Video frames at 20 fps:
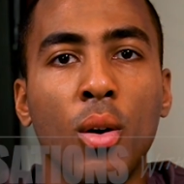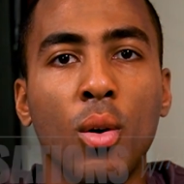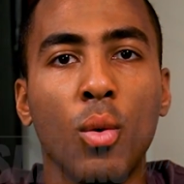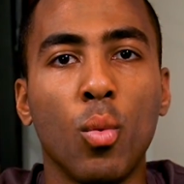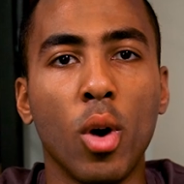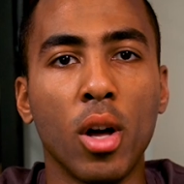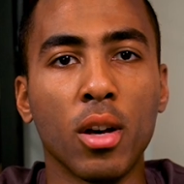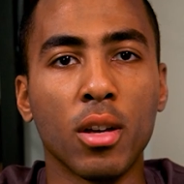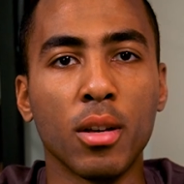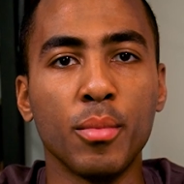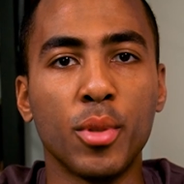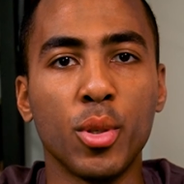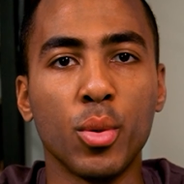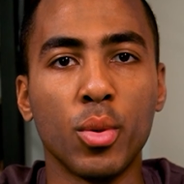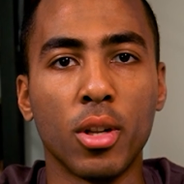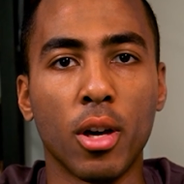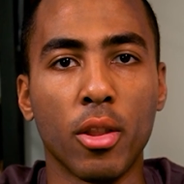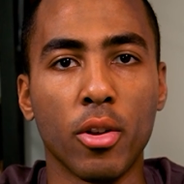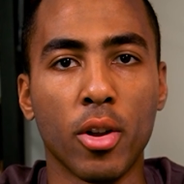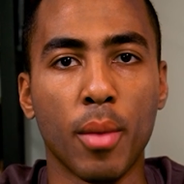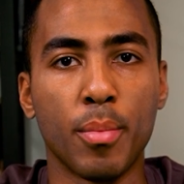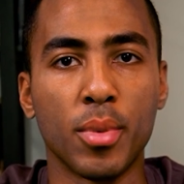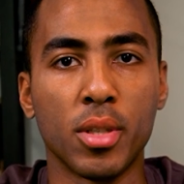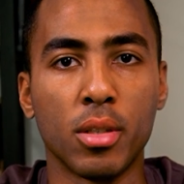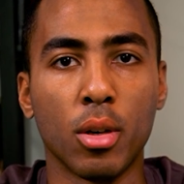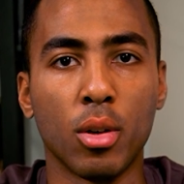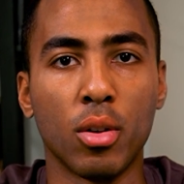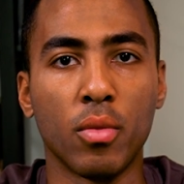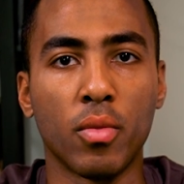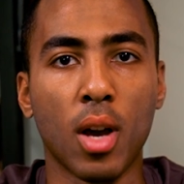Welcome to another
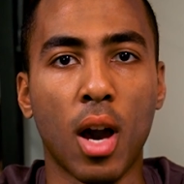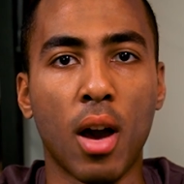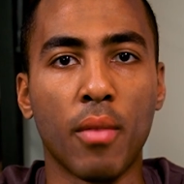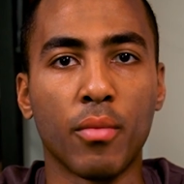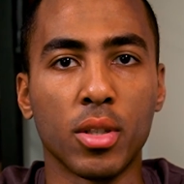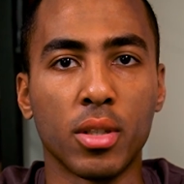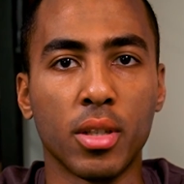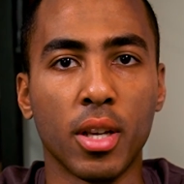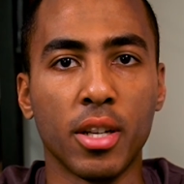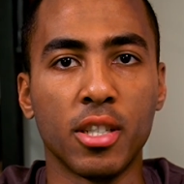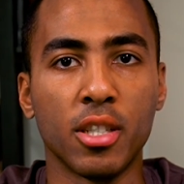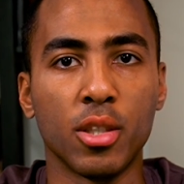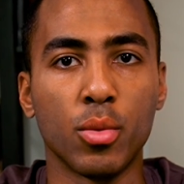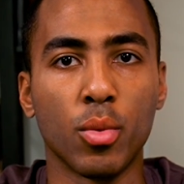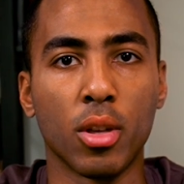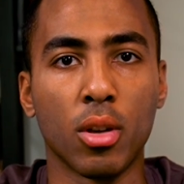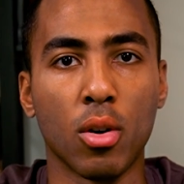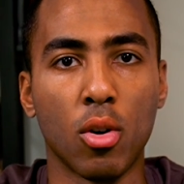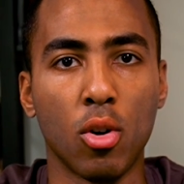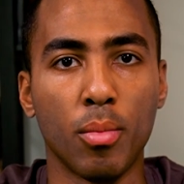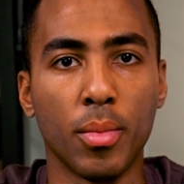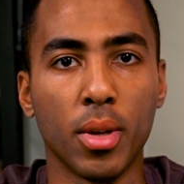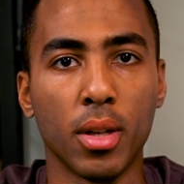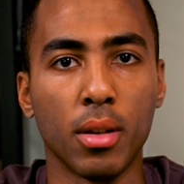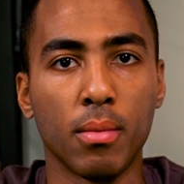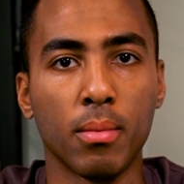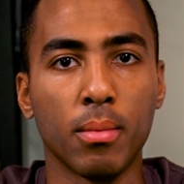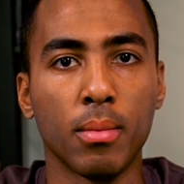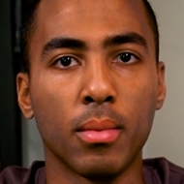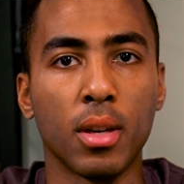episode of Conversations with Coleman.
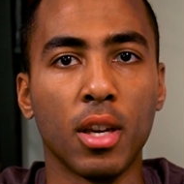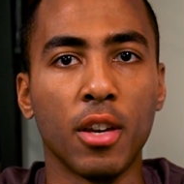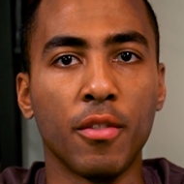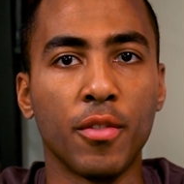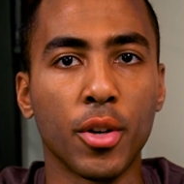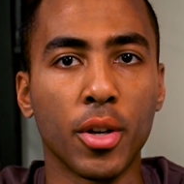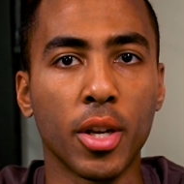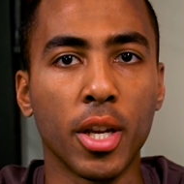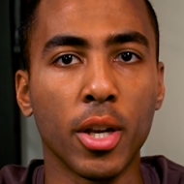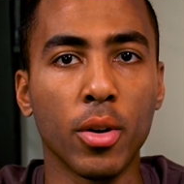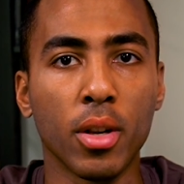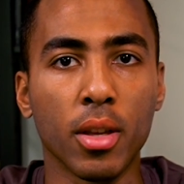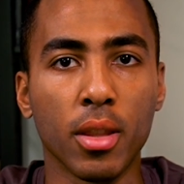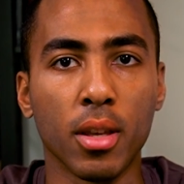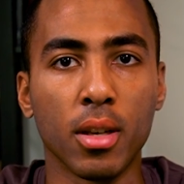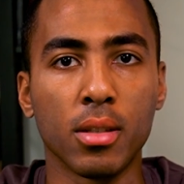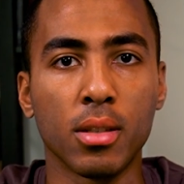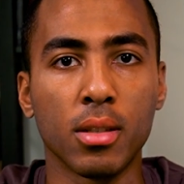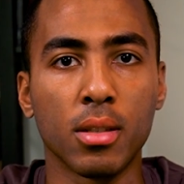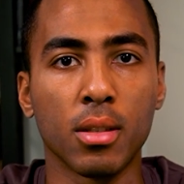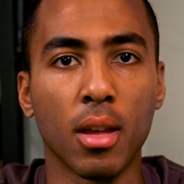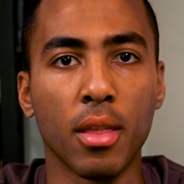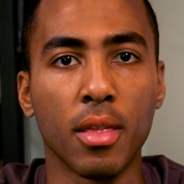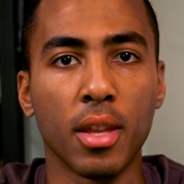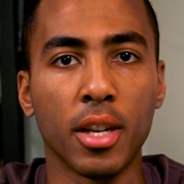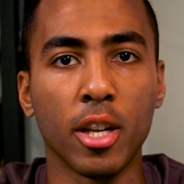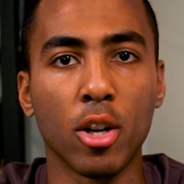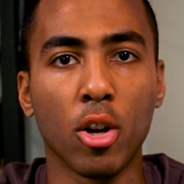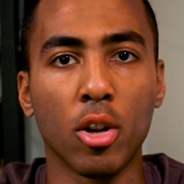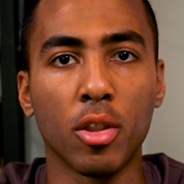If you're hearing this,
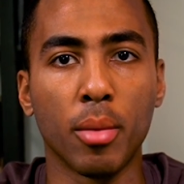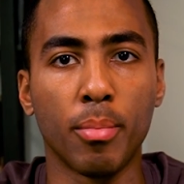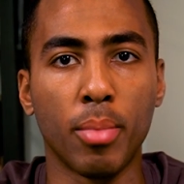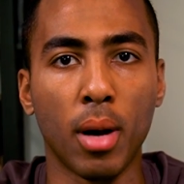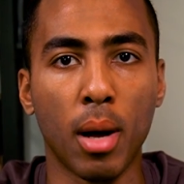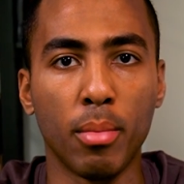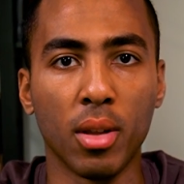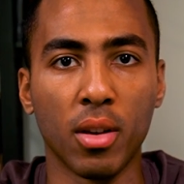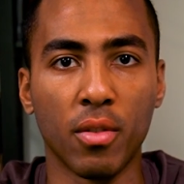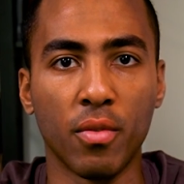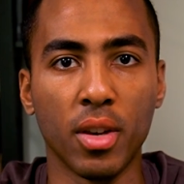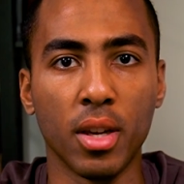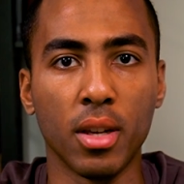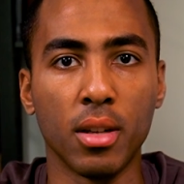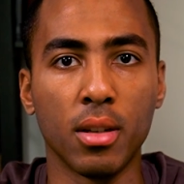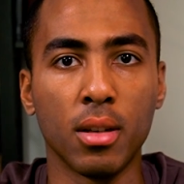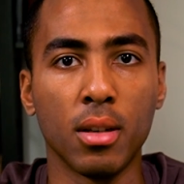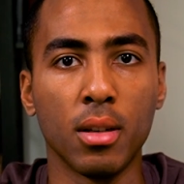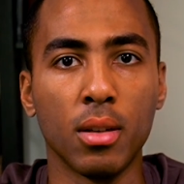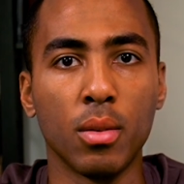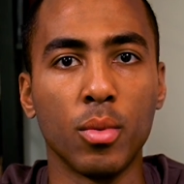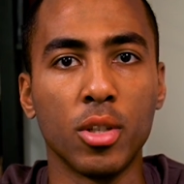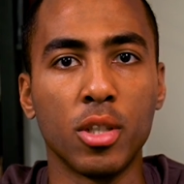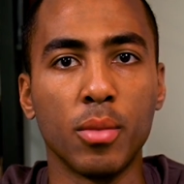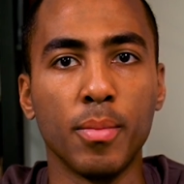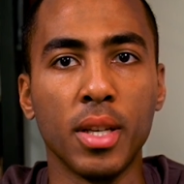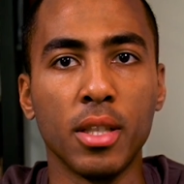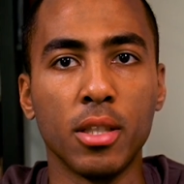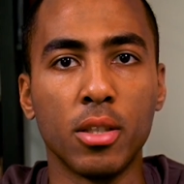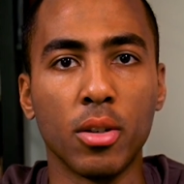then you're on the public feed, which
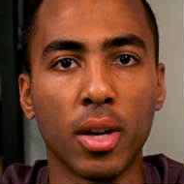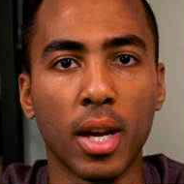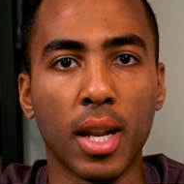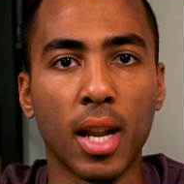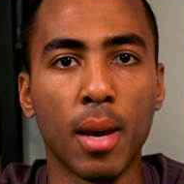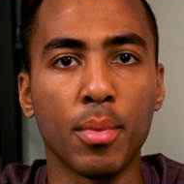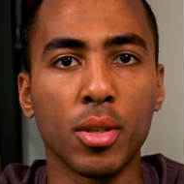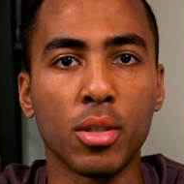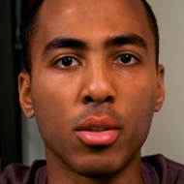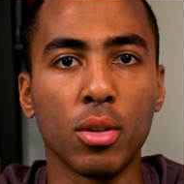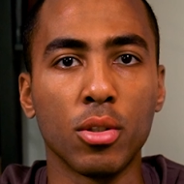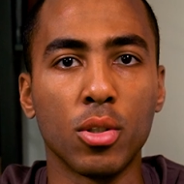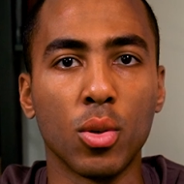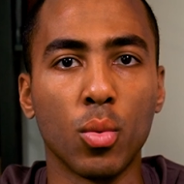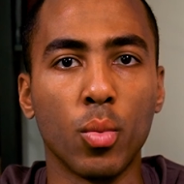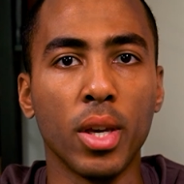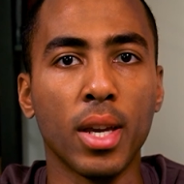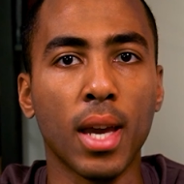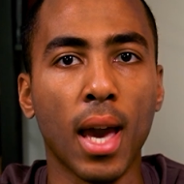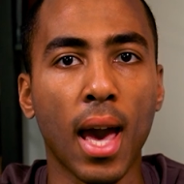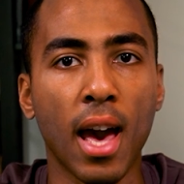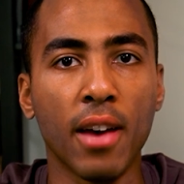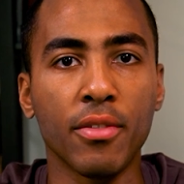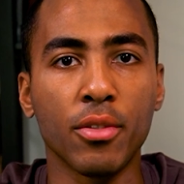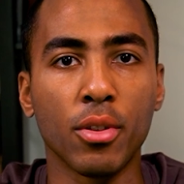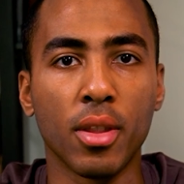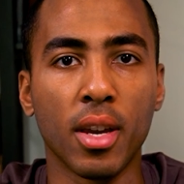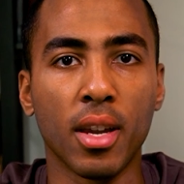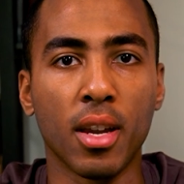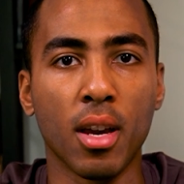means you'll get episodes a week
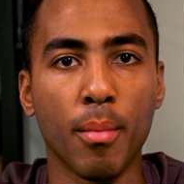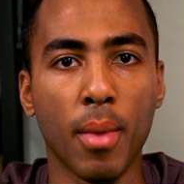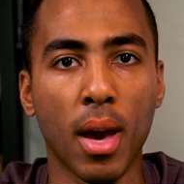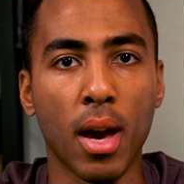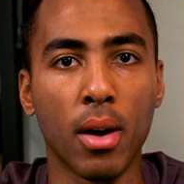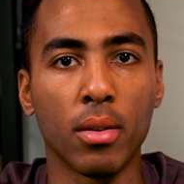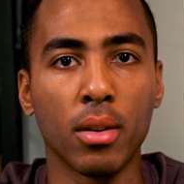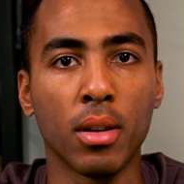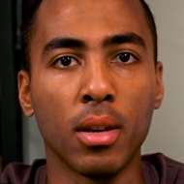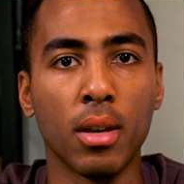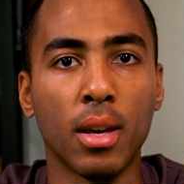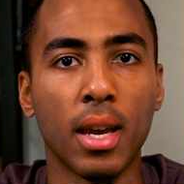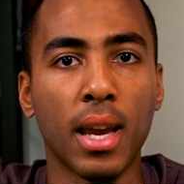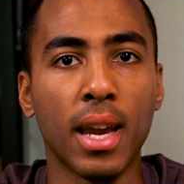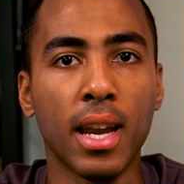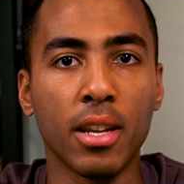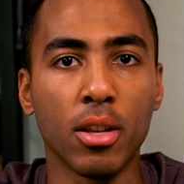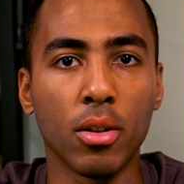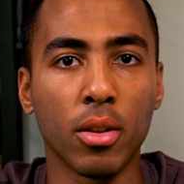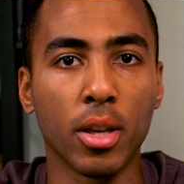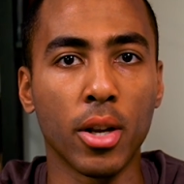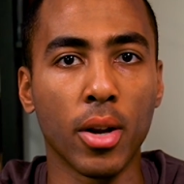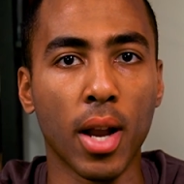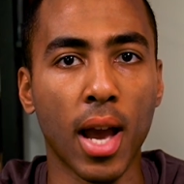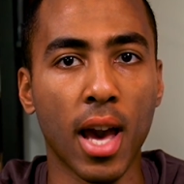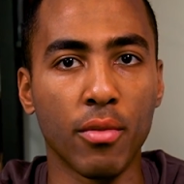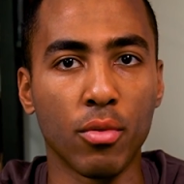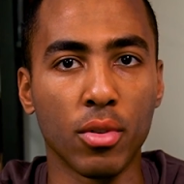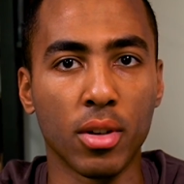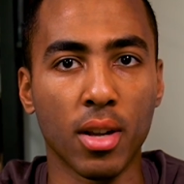after they come out, and you'll hear
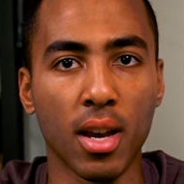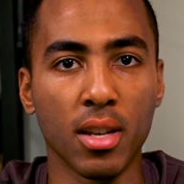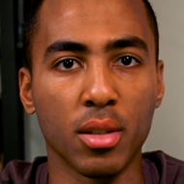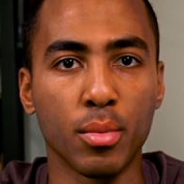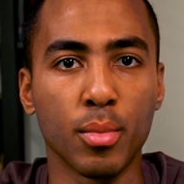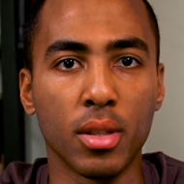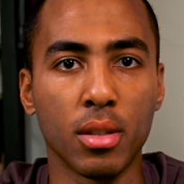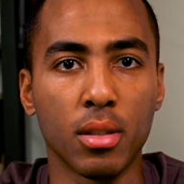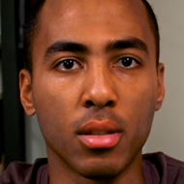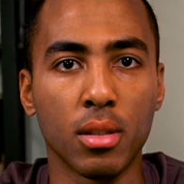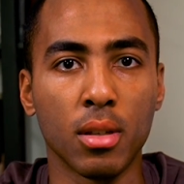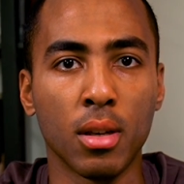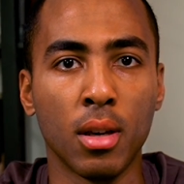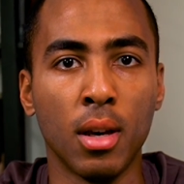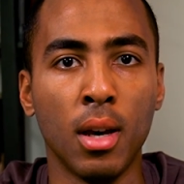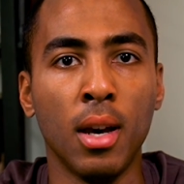advertisements.